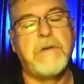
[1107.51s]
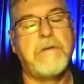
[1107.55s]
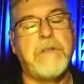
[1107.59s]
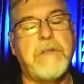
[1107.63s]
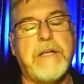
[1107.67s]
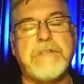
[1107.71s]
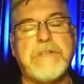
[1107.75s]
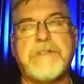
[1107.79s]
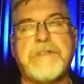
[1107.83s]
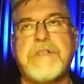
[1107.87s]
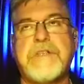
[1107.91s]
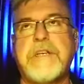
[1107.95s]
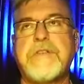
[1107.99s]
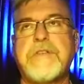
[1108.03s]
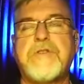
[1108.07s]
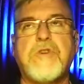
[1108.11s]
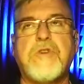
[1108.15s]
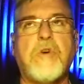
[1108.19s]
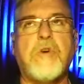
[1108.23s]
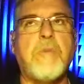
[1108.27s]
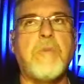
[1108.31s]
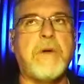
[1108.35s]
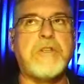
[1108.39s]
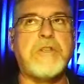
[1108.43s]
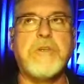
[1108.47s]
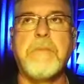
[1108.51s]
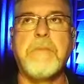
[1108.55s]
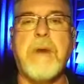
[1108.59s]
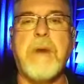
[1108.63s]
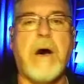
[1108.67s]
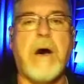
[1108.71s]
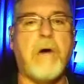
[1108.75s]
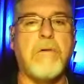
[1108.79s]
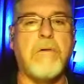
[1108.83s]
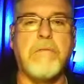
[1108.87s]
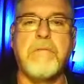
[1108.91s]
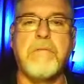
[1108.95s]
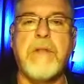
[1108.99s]
that says so much
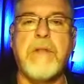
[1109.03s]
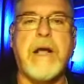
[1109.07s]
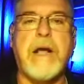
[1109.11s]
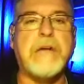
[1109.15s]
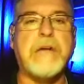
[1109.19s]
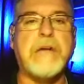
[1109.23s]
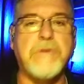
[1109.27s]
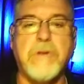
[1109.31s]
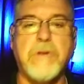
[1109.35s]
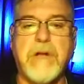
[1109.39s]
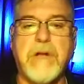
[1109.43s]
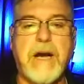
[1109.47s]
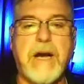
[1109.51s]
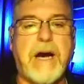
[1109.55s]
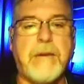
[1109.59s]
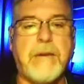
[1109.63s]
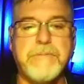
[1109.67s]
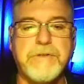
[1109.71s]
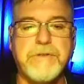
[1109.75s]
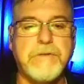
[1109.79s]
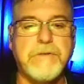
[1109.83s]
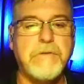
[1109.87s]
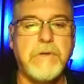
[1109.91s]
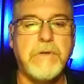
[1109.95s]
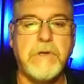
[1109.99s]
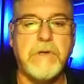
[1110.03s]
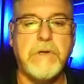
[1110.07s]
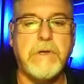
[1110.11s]
about national cops.